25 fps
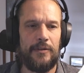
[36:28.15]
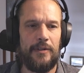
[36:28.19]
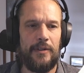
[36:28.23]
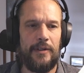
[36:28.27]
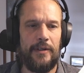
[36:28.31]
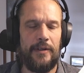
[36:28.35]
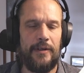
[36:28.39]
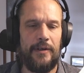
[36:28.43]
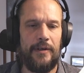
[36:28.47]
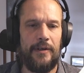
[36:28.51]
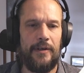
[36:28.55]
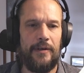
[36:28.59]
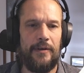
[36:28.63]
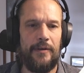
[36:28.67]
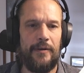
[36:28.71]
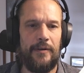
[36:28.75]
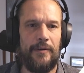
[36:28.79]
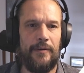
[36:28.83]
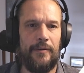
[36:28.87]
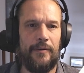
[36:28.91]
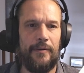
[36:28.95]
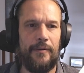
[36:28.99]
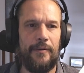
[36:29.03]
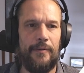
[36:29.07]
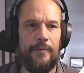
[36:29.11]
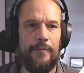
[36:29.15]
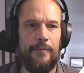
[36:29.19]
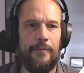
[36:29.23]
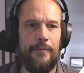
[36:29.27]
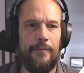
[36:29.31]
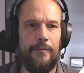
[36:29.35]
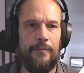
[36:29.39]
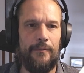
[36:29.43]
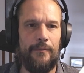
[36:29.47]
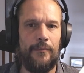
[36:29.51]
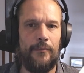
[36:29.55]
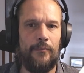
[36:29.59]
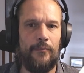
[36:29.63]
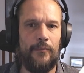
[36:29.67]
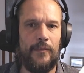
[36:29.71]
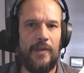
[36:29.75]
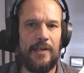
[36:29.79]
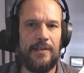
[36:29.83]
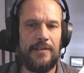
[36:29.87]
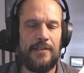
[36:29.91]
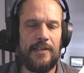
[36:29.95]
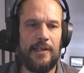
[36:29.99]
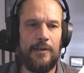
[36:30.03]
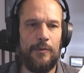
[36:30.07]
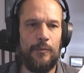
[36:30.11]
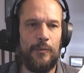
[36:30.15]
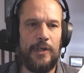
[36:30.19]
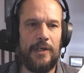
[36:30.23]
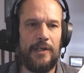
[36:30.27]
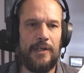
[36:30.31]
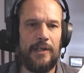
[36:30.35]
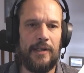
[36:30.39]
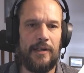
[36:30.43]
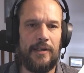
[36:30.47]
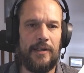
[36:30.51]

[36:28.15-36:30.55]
That's kind of weird.